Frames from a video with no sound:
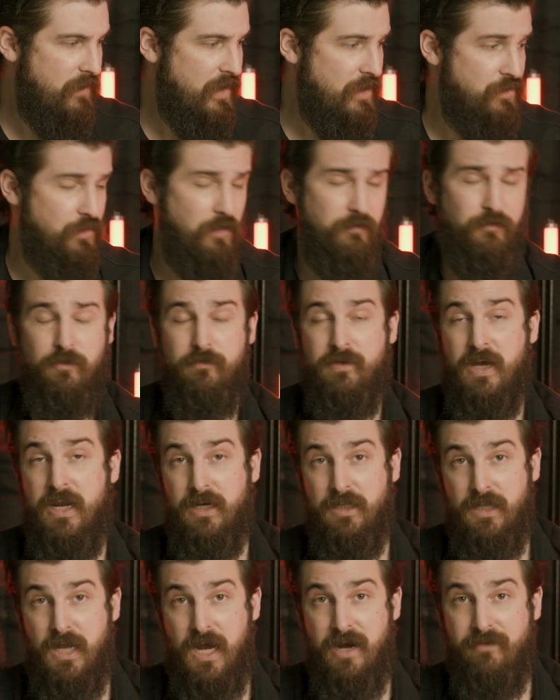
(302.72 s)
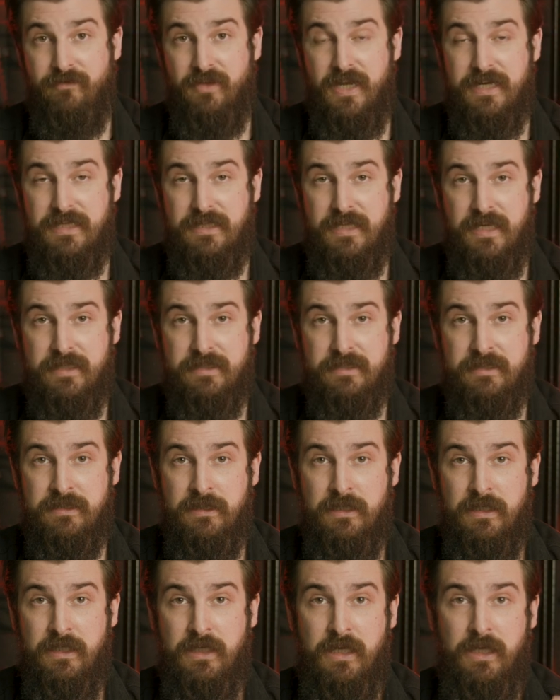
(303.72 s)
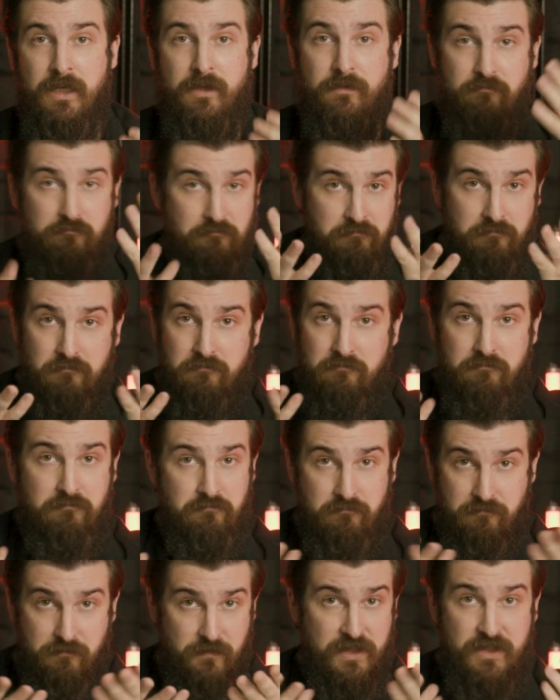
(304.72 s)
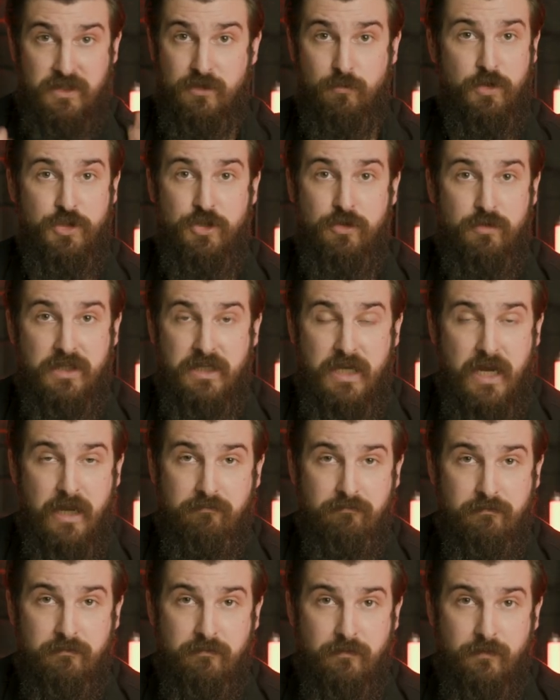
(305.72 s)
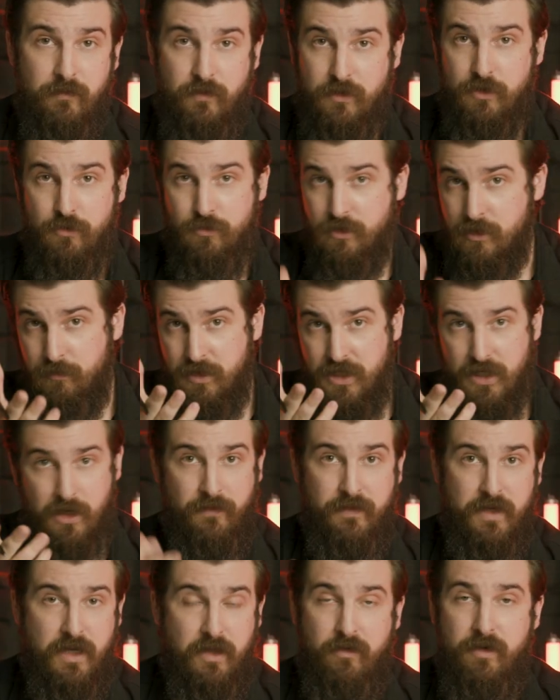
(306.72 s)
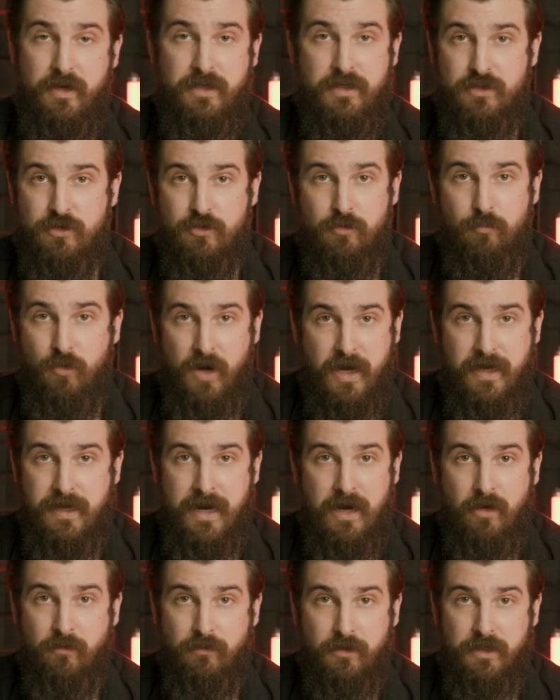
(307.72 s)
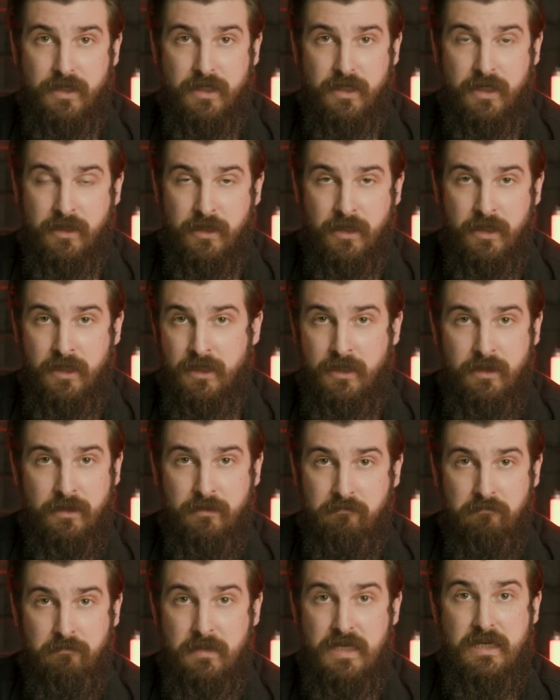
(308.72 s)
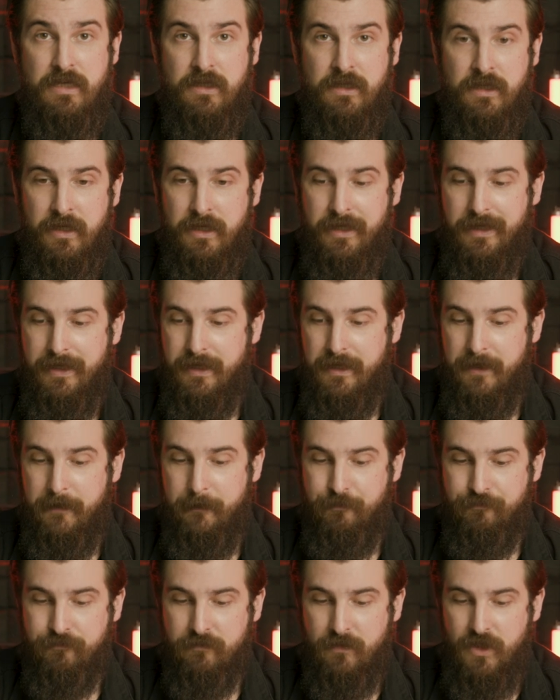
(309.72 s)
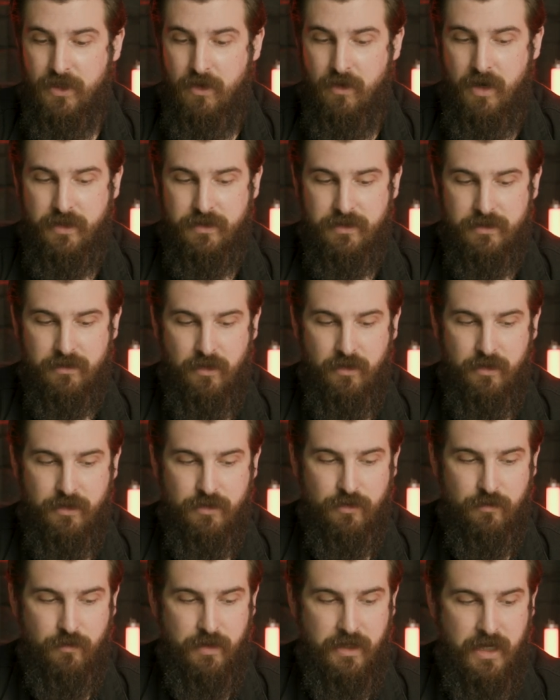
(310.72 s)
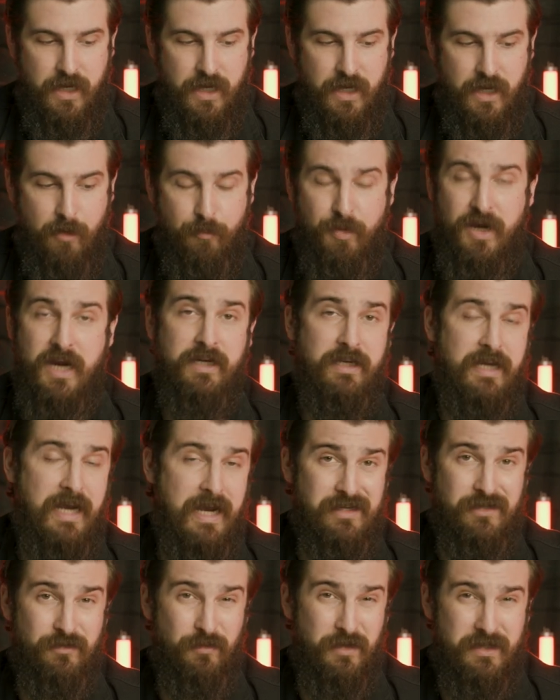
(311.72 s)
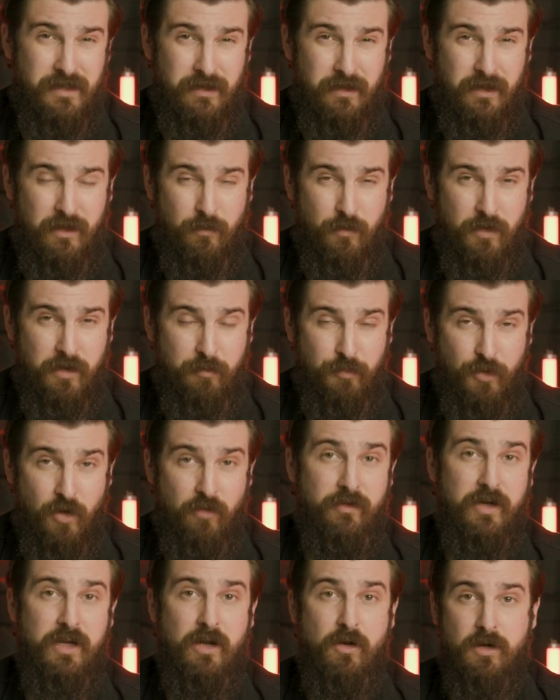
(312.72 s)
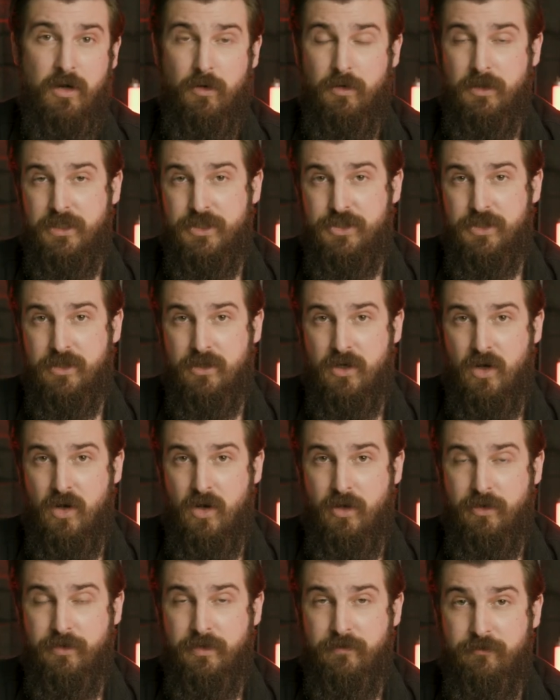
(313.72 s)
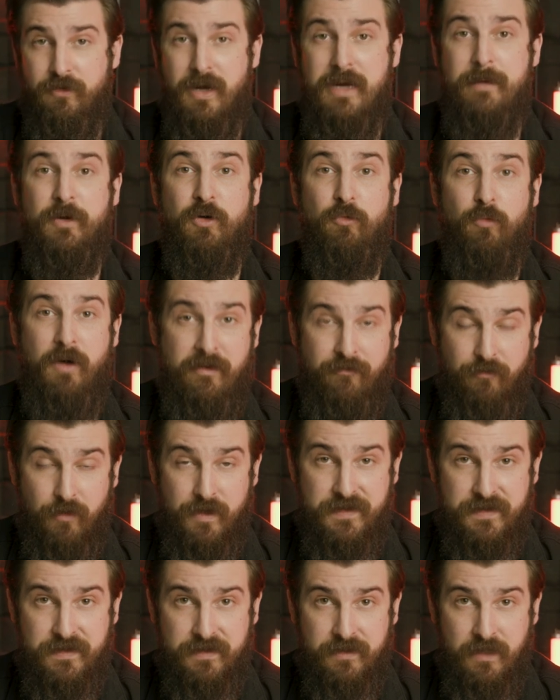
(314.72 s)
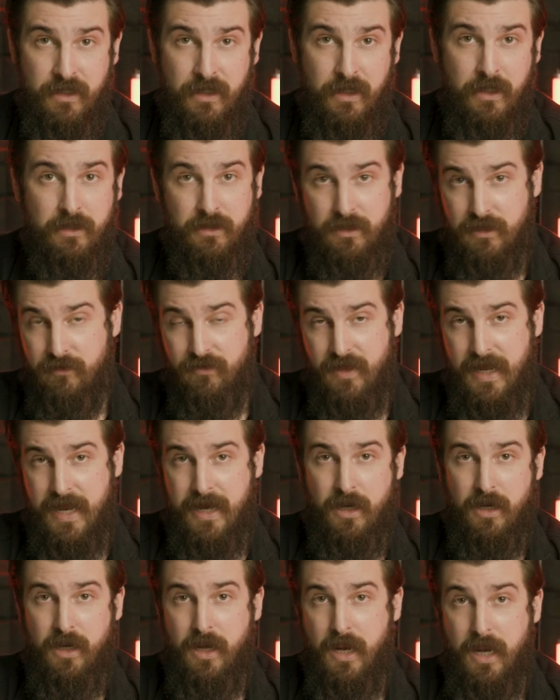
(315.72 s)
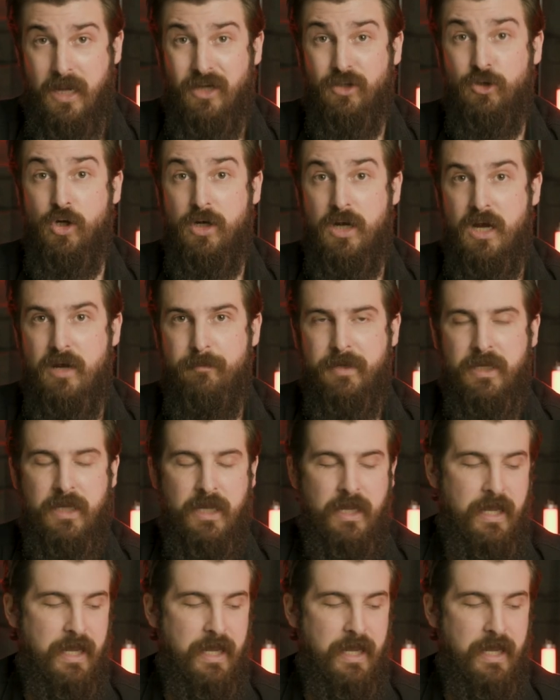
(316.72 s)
So if you've got a lav like this, this is what you could get. You could be on the other end of Zoom right now looking at me. I started doing a podcast recently with Pro Video Coalition called Frame and Reference. Give that a look up.